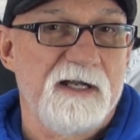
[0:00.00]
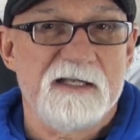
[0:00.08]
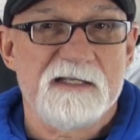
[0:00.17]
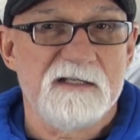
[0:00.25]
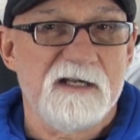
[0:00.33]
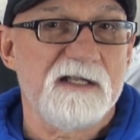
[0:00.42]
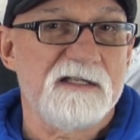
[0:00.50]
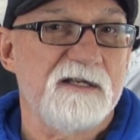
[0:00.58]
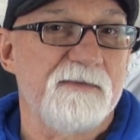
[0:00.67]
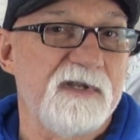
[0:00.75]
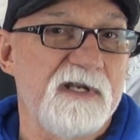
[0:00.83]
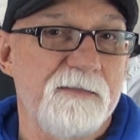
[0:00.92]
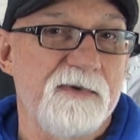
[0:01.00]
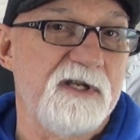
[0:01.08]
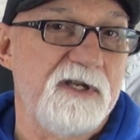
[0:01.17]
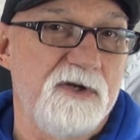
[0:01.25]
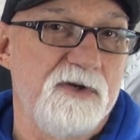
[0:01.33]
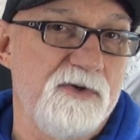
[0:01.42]
It's not something I'm going
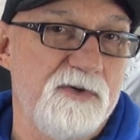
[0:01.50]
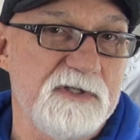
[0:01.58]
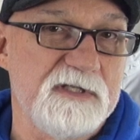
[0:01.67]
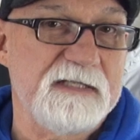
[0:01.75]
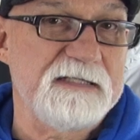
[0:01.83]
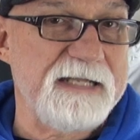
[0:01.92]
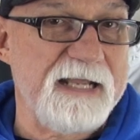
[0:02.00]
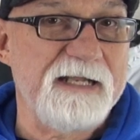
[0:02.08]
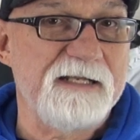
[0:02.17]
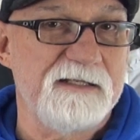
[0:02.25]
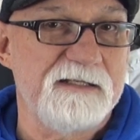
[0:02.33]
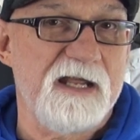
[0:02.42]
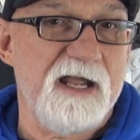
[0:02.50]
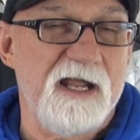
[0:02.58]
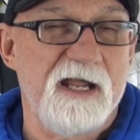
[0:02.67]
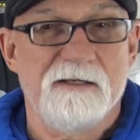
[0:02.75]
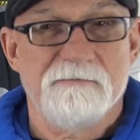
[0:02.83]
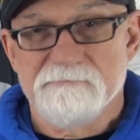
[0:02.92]
to use day to
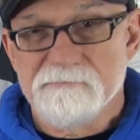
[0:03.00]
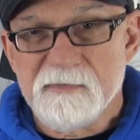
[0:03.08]
day,